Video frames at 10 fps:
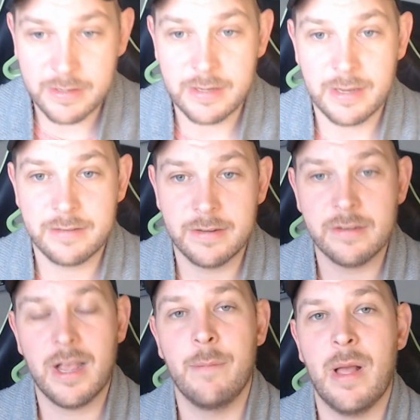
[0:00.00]
it
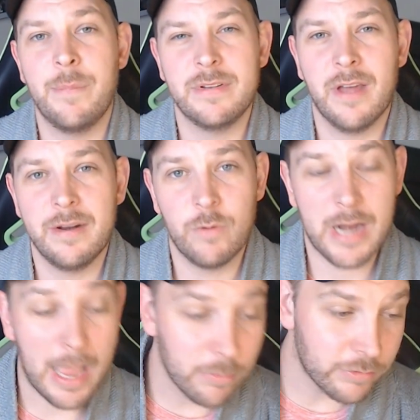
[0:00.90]
didn't come up a ton when
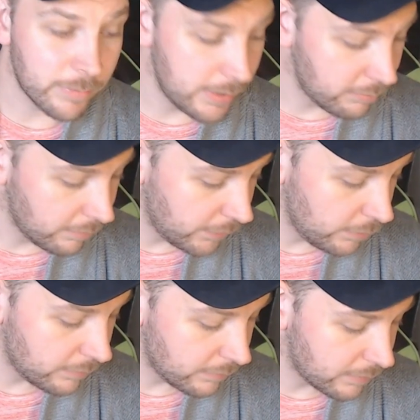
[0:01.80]
I was reading
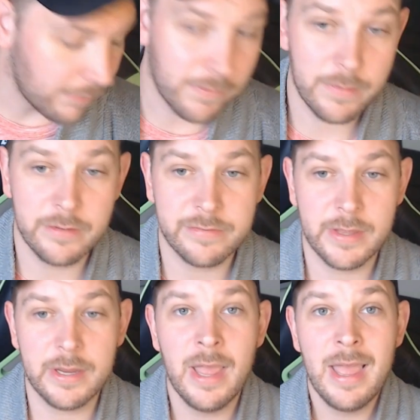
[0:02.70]
reviews and stuff on this
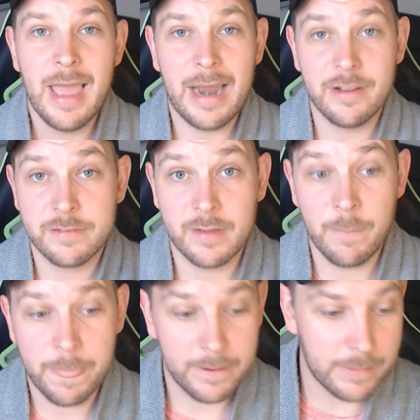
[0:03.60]
thing. And it's
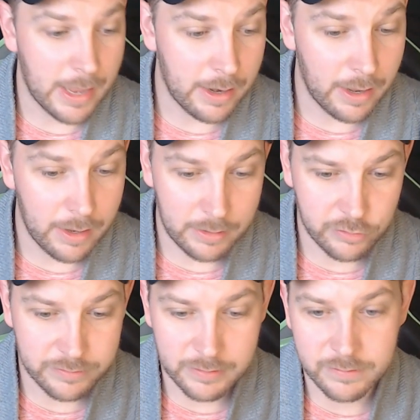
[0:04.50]
something that
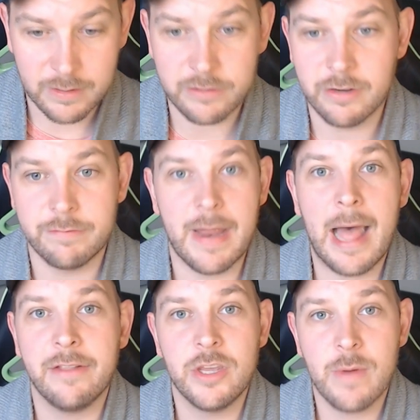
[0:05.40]
just is such a
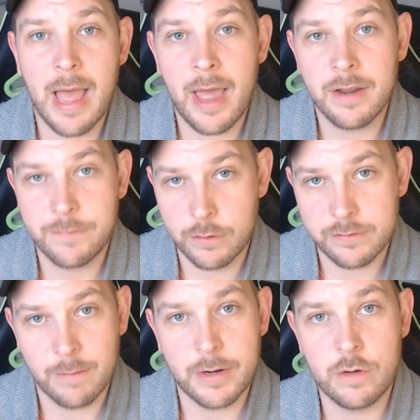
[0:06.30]
value add. If you're
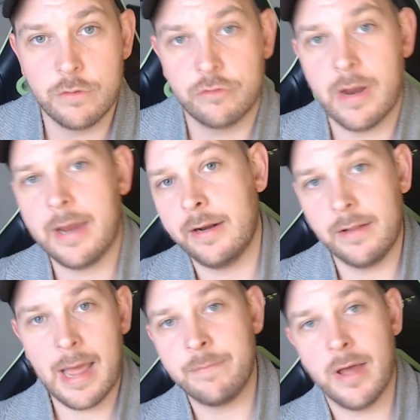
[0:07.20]
somebody who's dragging a
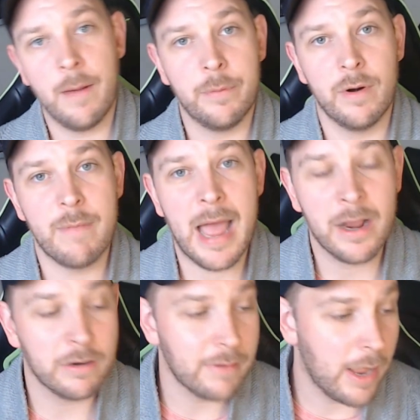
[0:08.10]
laptop or a
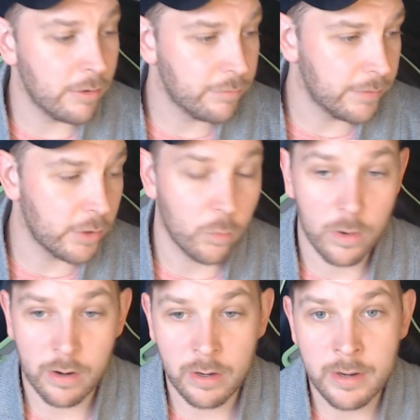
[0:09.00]
Mac around for your
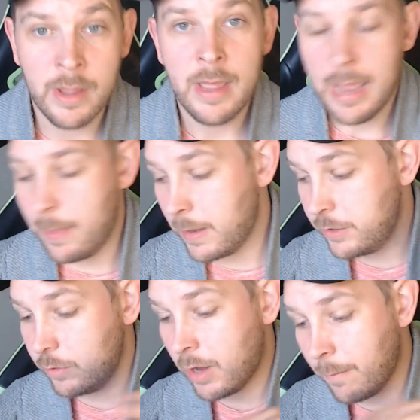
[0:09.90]
work, and then
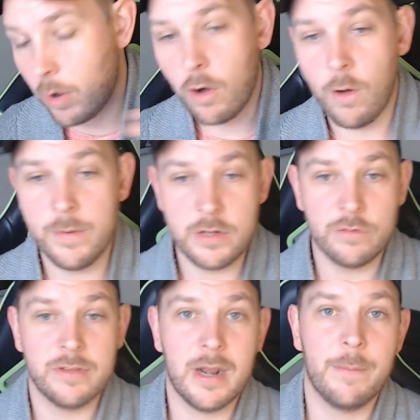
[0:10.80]
you come home and you
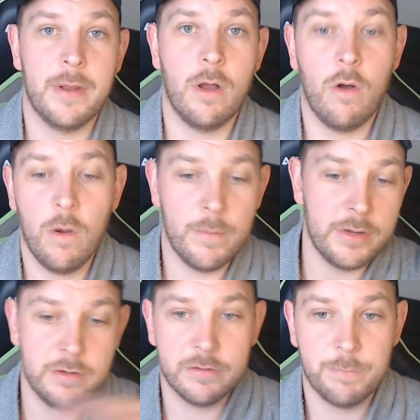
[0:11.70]
set up at home
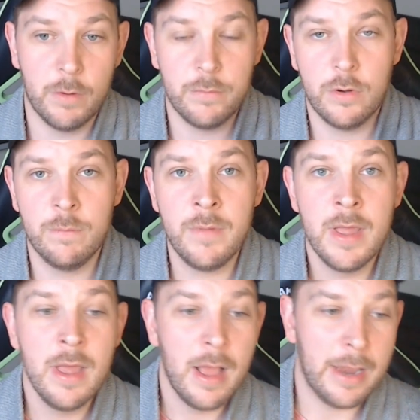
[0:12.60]
and you just boom, boom.
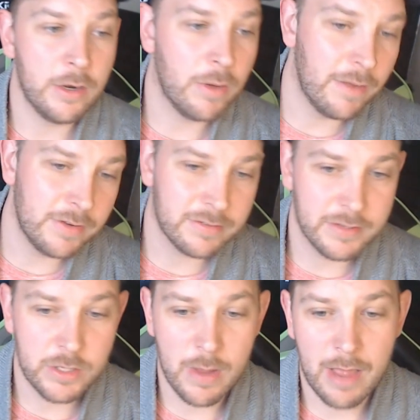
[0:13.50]
I know
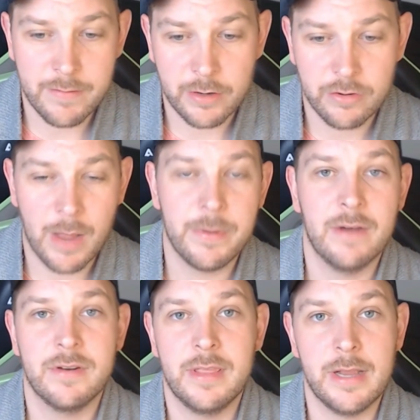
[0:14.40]
obviously you have AirDrop and
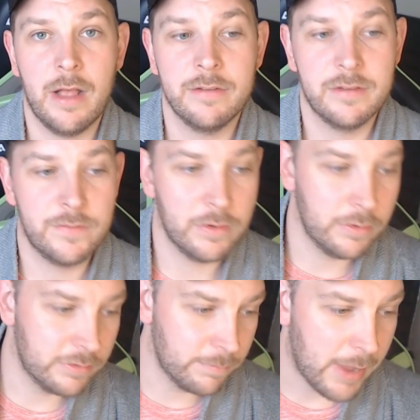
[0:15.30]
everything else if you're
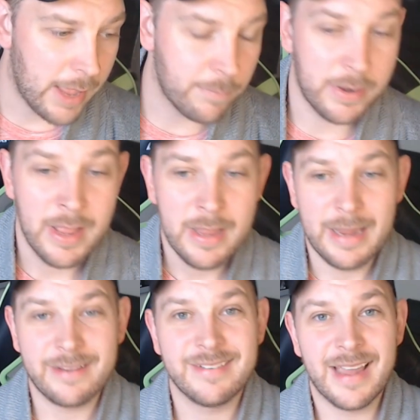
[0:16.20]
using Mac, but
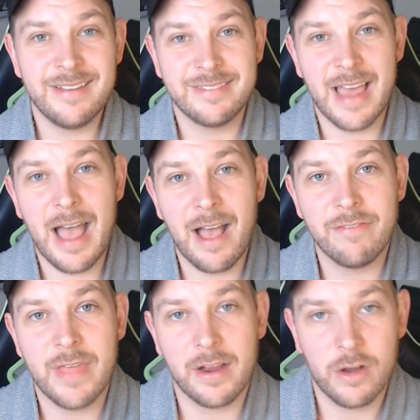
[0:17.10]
it's nice to
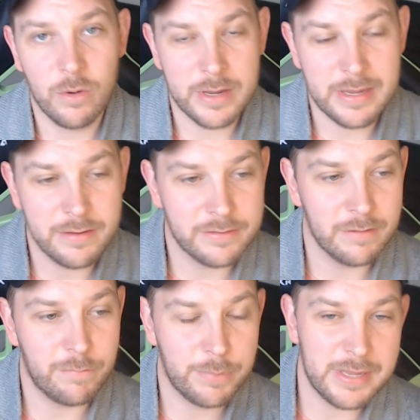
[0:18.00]
have that
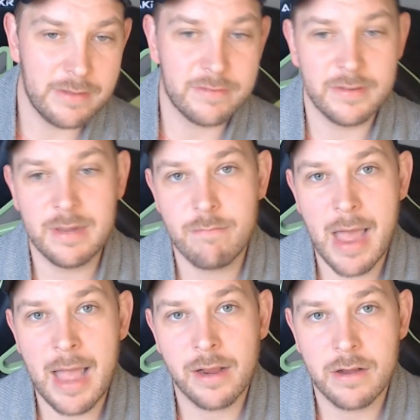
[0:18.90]
cohesive PC
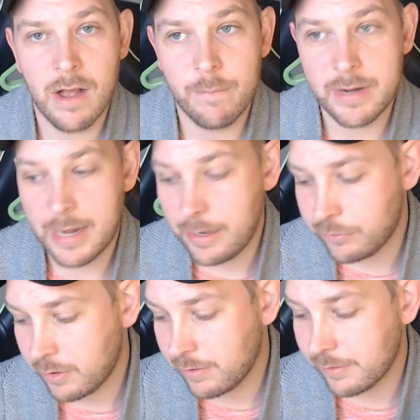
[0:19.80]
Mac
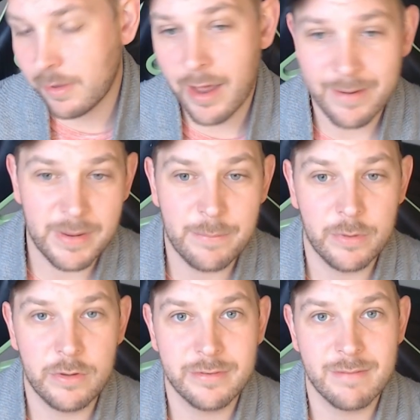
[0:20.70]
combination, because a lot of
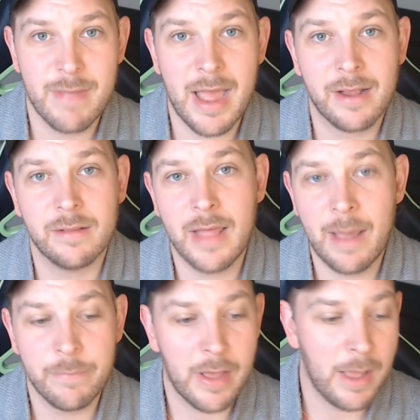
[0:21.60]
people use a Mac
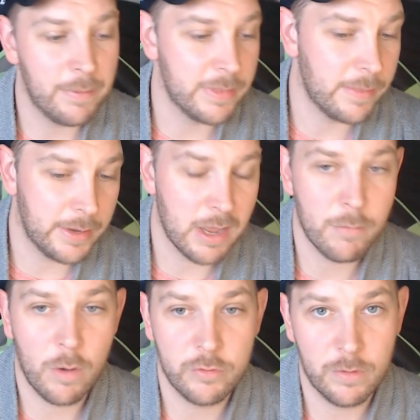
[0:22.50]
laptop and then they come
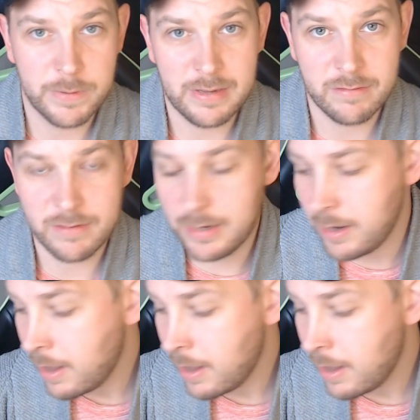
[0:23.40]
home to a PC.